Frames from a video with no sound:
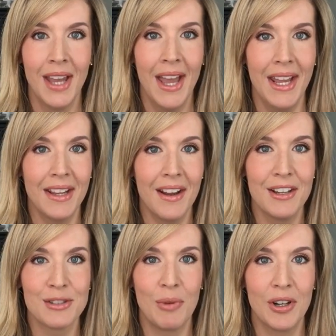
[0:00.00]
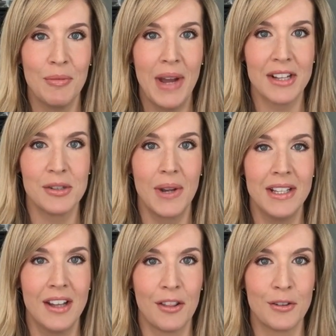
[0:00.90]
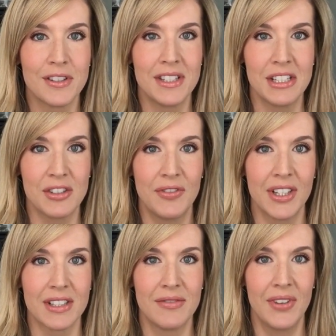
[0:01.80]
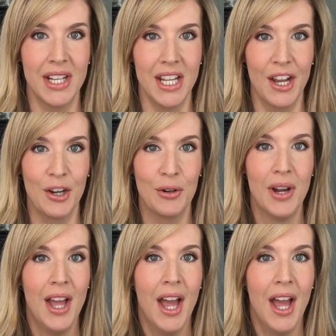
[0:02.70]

Hey guys, welcome back to another Stitch Fix video.